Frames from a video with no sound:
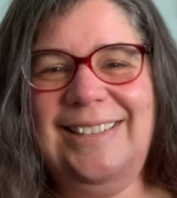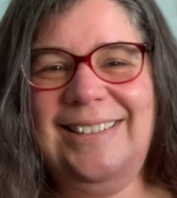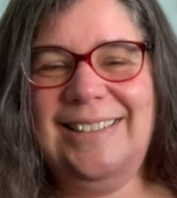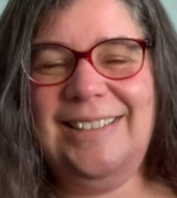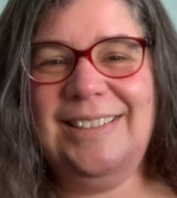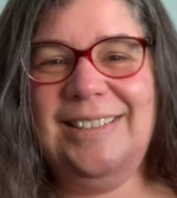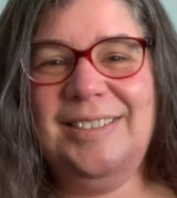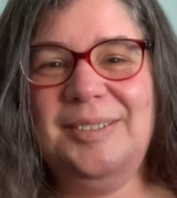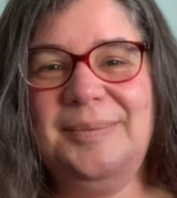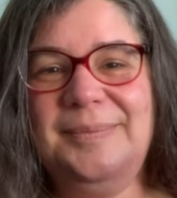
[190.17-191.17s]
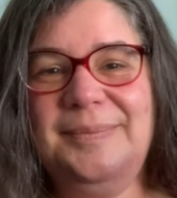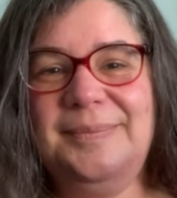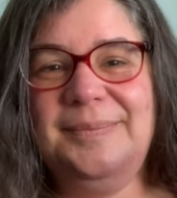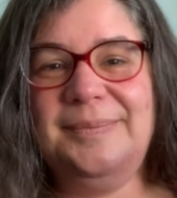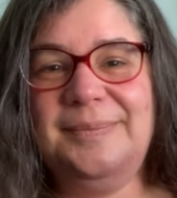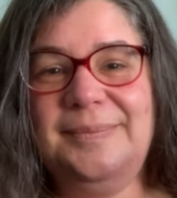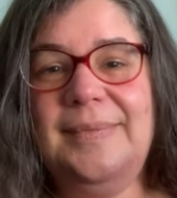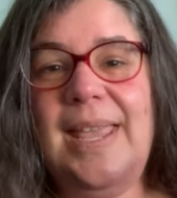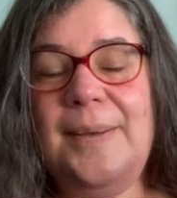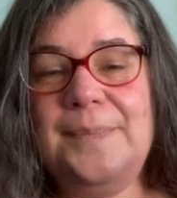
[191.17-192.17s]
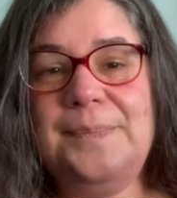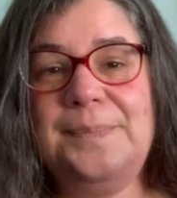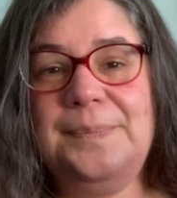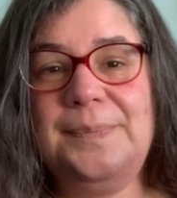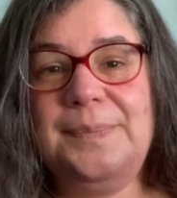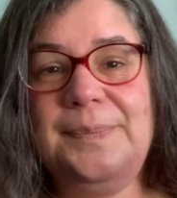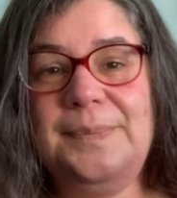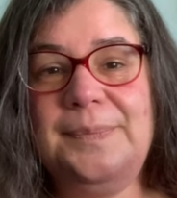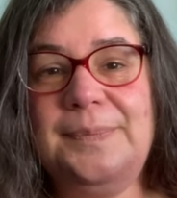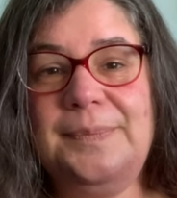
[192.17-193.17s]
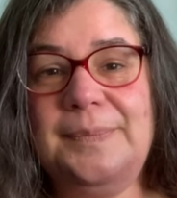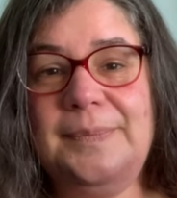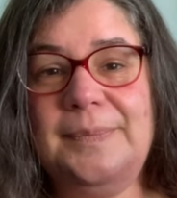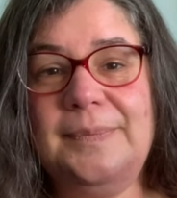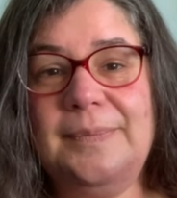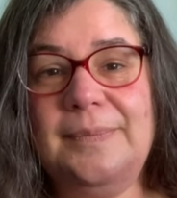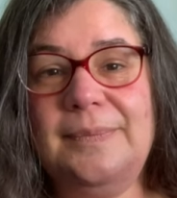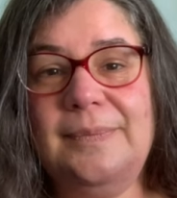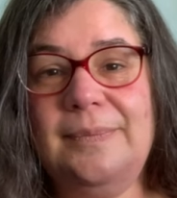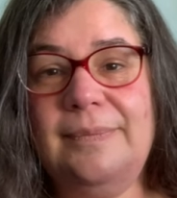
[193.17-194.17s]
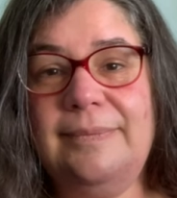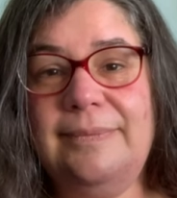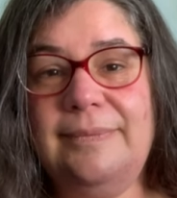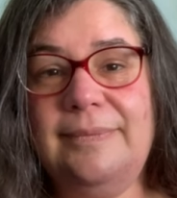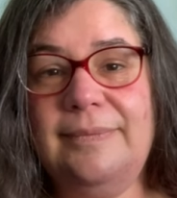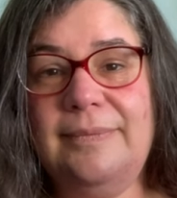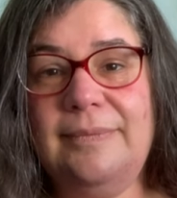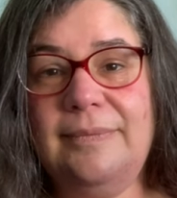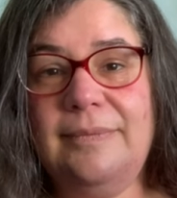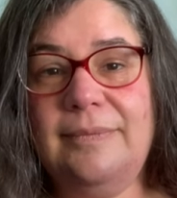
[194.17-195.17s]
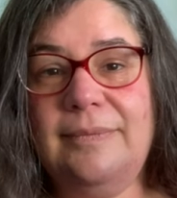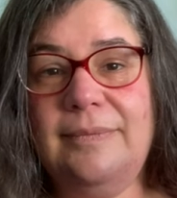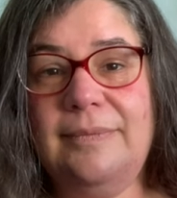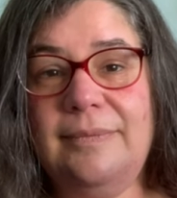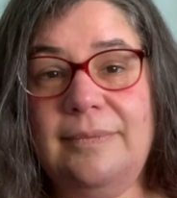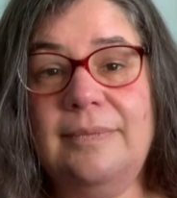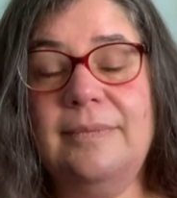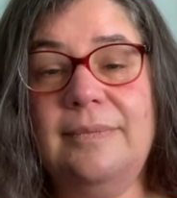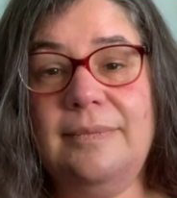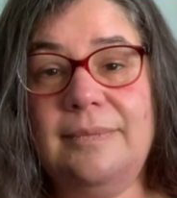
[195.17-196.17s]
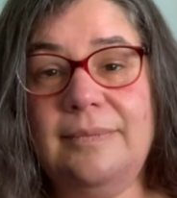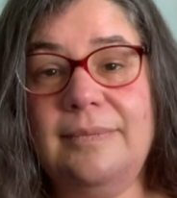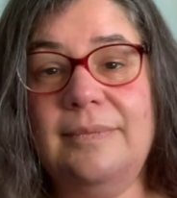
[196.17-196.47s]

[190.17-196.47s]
This person isn't speaking.